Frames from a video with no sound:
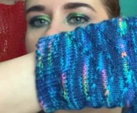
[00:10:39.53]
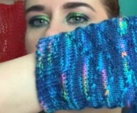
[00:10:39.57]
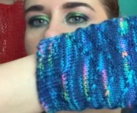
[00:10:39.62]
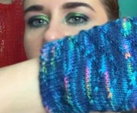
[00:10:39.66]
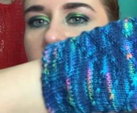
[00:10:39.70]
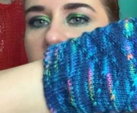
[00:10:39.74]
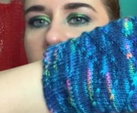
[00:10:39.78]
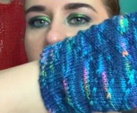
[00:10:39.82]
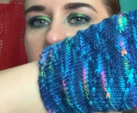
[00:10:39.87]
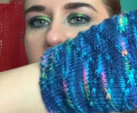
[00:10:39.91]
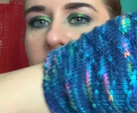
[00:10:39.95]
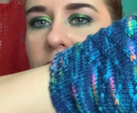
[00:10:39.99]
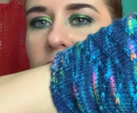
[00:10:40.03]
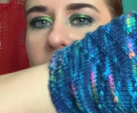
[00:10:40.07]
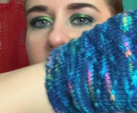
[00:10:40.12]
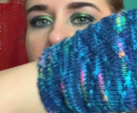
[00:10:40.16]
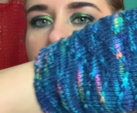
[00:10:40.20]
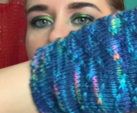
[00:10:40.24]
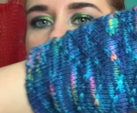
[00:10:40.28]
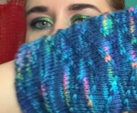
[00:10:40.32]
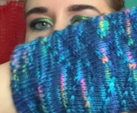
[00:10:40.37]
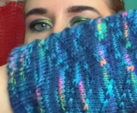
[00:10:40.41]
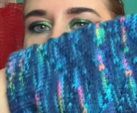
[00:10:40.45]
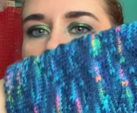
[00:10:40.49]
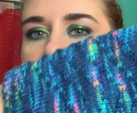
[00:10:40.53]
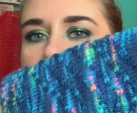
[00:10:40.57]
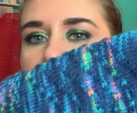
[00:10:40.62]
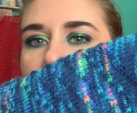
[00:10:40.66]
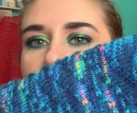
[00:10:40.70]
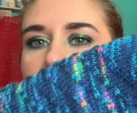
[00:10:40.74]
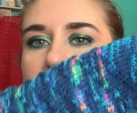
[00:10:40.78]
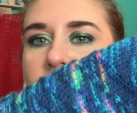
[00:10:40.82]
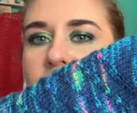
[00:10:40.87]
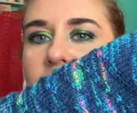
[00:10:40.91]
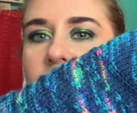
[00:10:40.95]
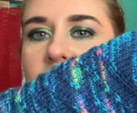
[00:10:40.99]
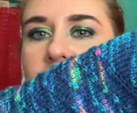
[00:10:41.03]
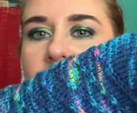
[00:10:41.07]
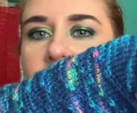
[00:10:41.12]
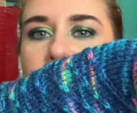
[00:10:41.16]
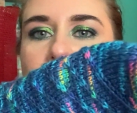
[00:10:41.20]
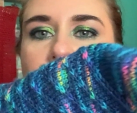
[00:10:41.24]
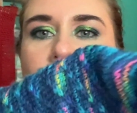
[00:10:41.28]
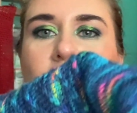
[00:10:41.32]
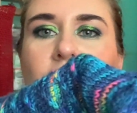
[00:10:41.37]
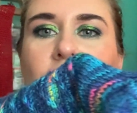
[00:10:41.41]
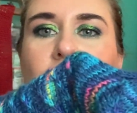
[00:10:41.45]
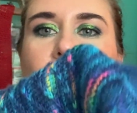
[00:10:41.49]
this, and it's just
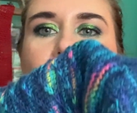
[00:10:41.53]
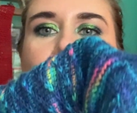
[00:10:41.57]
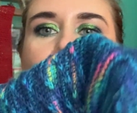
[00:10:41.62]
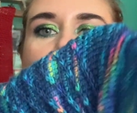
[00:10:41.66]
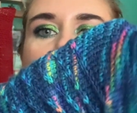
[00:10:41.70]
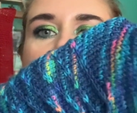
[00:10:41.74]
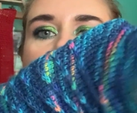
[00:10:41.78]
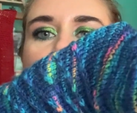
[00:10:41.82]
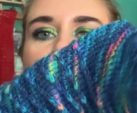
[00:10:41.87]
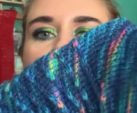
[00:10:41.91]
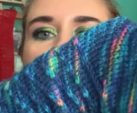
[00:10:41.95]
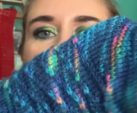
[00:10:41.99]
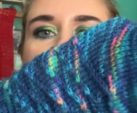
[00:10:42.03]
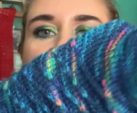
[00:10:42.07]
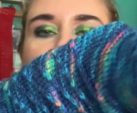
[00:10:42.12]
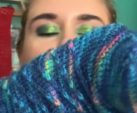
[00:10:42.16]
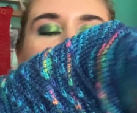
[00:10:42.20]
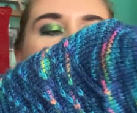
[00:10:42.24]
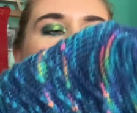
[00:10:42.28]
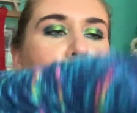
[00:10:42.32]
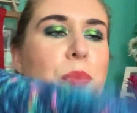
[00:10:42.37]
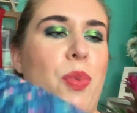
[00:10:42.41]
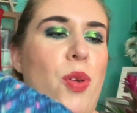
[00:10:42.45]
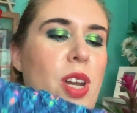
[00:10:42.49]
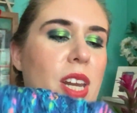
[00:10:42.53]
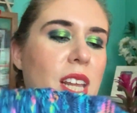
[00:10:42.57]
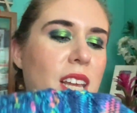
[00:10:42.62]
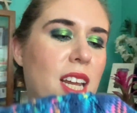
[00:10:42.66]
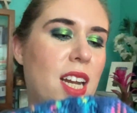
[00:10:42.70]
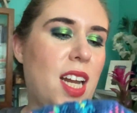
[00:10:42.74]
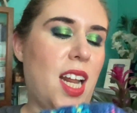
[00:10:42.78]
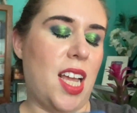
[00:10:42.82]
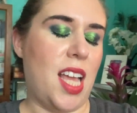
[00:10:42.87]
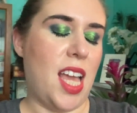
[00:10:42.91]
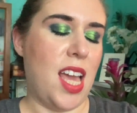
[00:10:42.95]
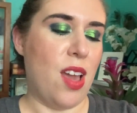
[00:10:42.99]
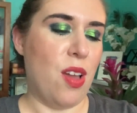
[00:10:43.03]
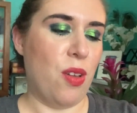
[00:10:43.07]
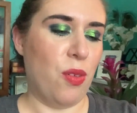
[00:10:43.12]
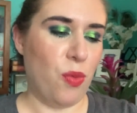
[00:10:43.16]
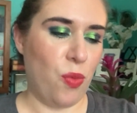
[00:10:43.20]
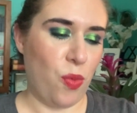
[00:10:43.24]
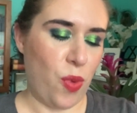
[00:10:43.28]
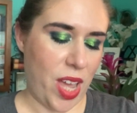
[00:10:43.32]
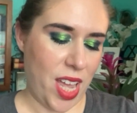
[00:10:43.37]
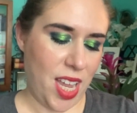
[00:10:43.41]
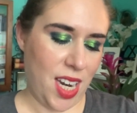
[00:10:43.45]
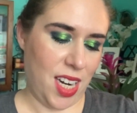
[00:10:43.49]
really pretty, and I can't
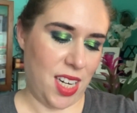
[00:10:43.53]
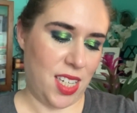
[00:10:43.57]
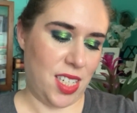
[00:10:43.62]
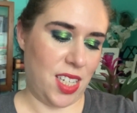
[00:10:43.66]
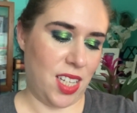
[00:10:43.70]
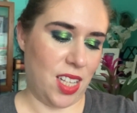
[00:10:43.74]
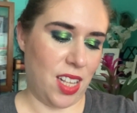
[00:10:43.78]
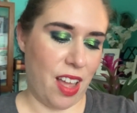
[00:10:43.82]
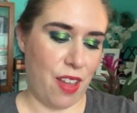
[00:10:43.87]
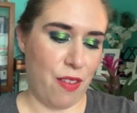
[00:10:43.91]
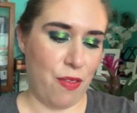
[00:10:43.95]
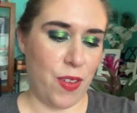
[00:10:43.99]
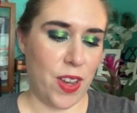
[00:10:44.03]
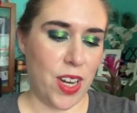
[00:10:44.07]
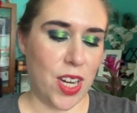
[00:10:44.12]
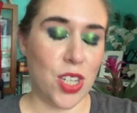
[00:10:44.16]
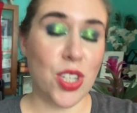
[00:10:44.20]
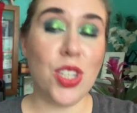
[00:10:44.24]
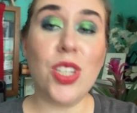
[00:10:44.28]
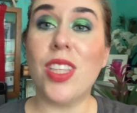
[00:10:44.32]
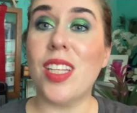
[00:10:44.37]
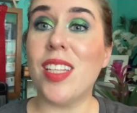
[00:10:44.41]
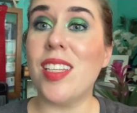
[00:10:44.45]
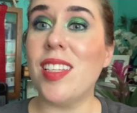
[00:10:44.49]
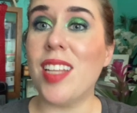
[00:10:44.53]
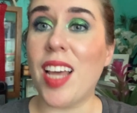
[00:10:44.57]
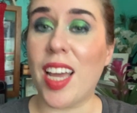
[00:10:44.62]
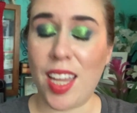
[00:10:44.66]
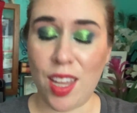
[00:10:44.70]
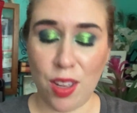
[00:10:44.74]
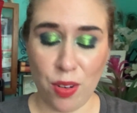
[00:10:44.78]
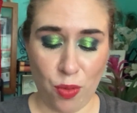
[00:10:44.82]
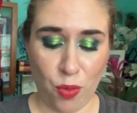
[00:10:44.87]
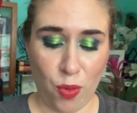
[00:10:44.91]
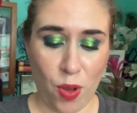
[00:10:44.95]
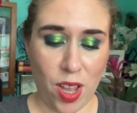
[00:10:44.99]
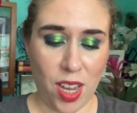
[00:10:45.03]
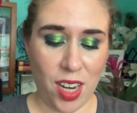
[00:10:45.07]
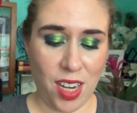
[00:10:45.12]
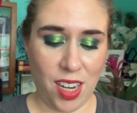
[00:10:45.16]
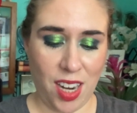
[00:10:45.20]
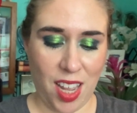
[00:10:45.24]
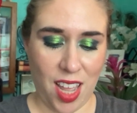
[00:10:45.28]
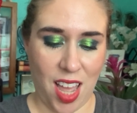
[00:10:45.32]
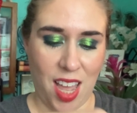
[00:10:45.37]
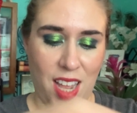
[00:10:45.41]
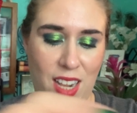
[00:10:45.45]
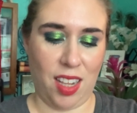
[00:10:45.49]
wait until I finish the second one
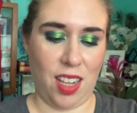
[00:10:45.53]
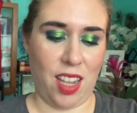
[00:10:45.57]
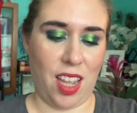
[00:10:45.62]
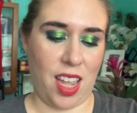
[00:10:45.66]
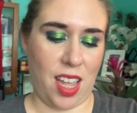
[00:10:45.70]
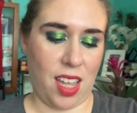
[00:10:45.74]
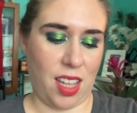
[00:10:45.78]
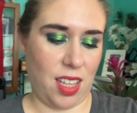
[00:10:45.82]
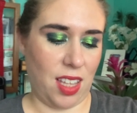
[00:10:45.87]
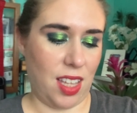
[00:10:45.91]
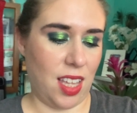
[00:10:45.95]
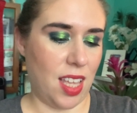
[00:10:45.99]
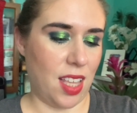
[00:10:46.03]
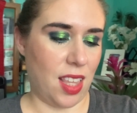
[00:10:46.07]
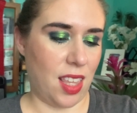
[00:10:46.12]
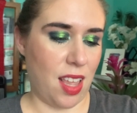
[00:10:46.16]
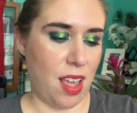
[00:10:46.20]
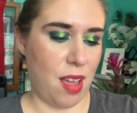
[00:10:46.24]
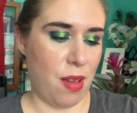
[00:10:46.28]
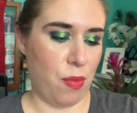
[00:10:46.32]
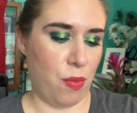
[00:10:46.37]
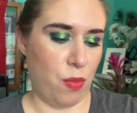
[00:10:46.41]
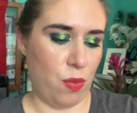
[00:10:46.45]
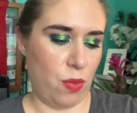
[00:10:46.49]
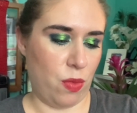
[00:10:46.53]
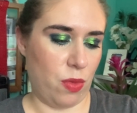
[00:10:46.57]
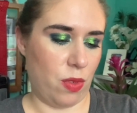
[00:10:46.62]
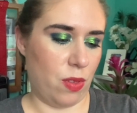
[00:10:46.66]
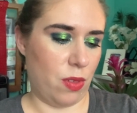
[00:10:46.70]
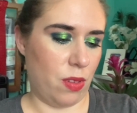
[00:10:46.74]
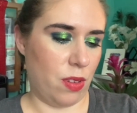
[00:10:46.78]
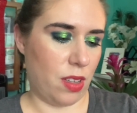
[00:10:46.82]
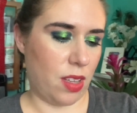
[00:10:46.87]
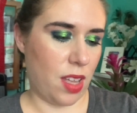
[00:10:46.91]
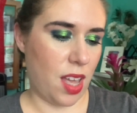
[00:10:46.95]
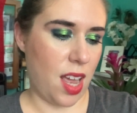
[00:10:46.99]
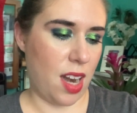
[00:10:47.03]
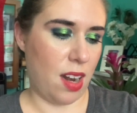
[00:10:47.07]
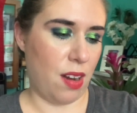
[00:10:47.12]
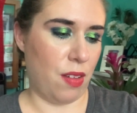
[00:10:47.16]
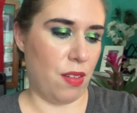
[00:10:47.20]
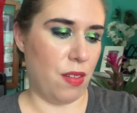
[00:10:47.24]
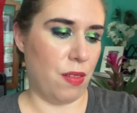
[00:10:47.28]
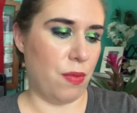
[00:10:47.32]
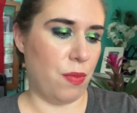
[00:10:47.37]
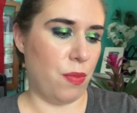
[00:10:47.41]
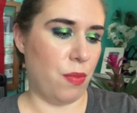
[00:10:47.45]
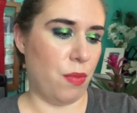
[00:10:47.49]
and like get them kind of